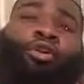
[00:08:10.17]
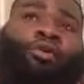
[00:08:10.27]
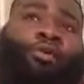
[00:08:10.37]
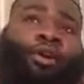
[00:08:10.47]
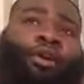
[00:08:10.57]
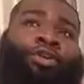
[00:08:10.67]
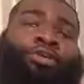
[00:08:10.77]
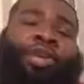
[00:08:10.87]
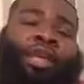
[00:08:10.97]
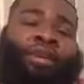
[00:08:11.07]
over a
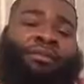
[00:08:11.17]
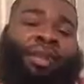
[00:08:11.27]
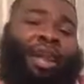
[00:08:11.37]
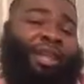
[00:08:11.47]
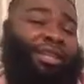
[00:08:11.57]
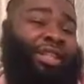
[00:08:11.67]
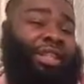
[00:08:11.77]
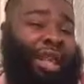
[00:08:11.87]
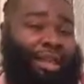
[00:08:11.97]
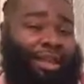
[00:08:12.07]
new leaf and actually
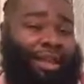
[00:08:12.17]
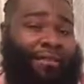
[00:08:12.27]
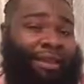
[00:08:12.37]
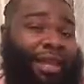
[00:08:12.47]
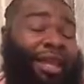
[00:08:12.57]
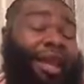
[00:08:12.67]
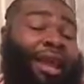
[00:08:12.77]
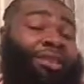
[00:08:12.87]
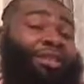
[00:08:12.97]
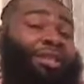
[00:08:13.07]
liked David and they
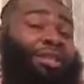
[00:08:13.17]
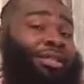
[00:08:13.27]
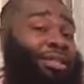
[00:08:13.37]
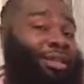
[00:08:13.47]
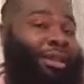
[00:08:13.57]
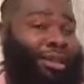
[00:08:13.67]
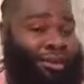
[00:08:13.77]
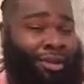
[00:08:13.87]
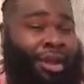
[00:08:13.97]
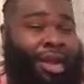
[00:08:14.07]
actually get
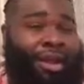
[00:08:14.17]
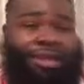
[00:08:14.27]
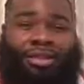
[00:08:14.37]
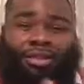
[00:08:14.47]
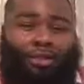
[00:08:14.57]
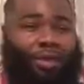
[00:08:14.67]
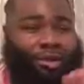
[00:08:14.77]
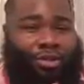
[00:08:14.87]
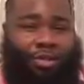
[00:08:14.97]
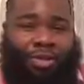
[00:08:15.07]
together in some
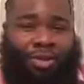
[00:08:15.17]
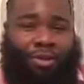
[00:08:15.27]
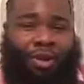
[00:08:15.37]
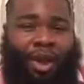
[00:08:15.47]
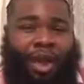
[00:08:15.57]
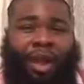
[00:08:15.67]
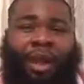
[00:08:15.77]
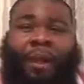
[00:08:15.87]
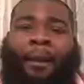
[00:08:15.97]
weird twisted way.